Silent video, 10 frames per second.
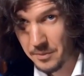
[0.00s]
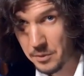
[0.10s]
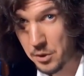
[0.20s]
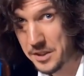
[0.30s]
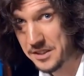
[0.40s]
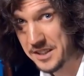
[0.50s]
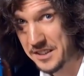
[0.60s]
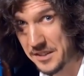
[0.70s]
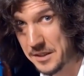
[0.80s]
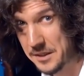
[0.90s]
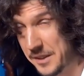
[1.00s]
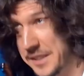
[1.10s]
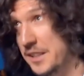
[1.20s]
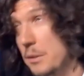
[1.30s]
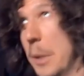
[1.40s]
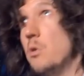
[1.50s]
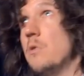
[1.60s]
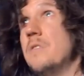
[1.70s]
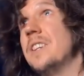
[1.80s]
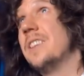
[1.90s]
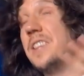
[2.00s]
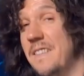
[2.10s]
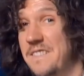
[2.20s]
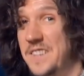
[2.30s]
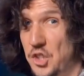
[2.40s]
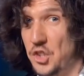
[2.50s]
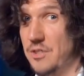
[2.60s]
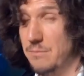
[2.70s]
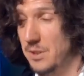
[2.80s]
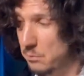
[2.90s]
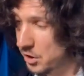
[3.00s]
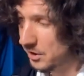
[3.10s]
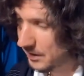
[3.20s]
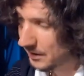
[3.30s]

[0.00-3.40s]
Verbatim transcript: you understand, is at what level? At the highest level,